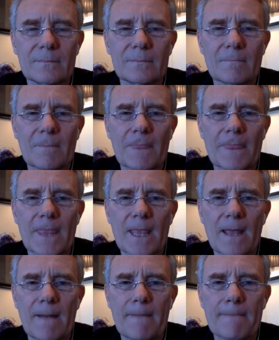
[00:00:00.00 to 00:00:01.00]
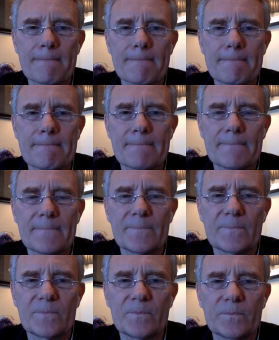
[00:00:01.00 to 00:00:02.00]

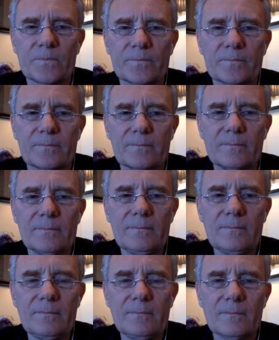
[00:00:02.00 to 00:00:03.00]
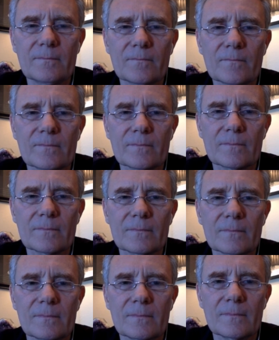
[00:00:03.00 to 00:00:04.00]

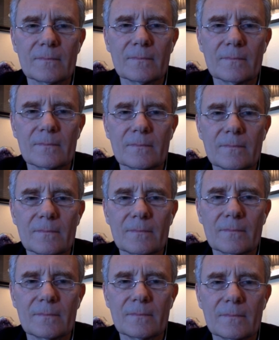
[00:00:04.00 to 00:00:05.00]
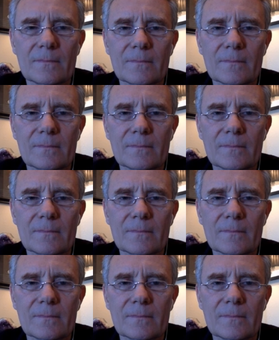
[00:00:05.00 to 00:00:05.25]
No words are spoken by the person on screen.